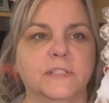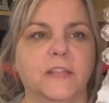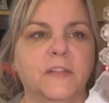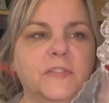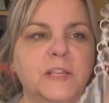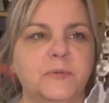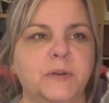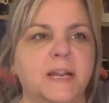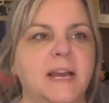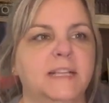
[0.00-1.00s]
I thought these were
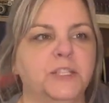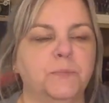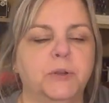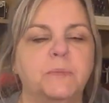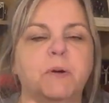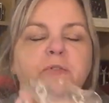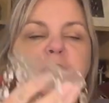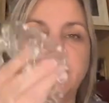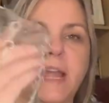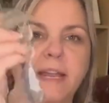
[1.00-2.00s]
nice. You put them over
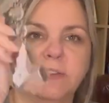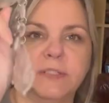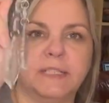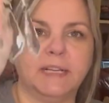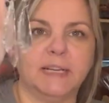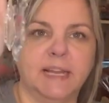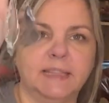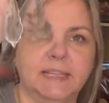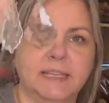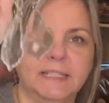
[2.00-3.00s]
your candlestick like
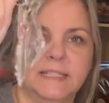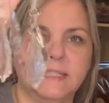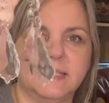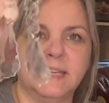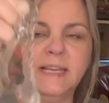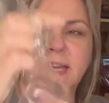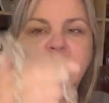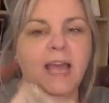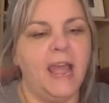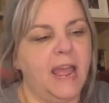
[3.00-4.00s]
this,
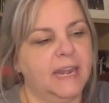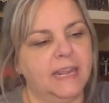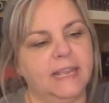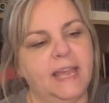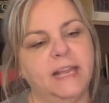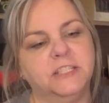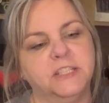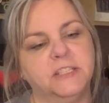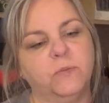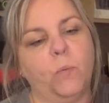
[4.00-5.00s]
and it
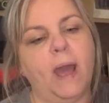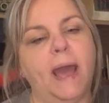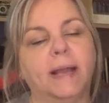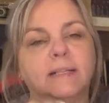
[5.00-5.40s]
catches the wax.